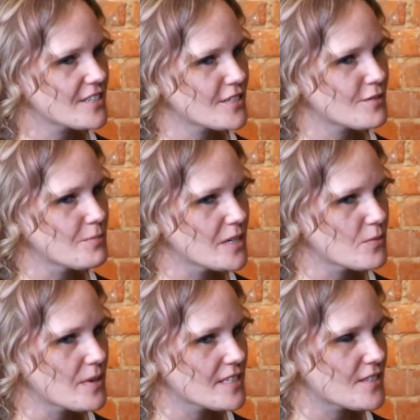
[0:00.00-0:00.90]
just
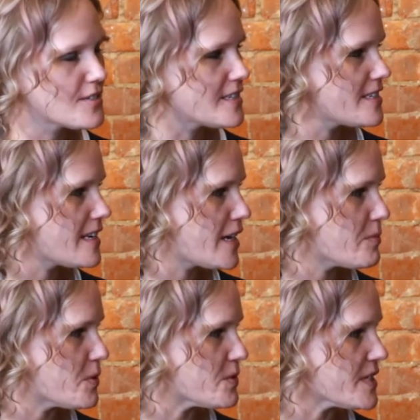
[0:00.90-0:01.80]
Midwestern in
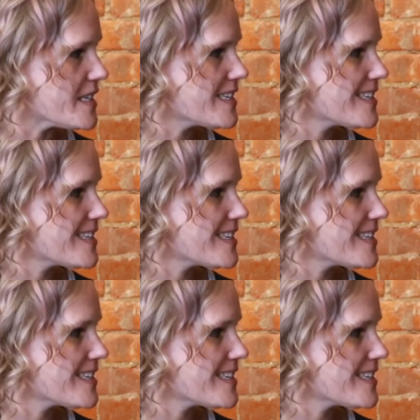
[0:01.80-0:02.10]
name only.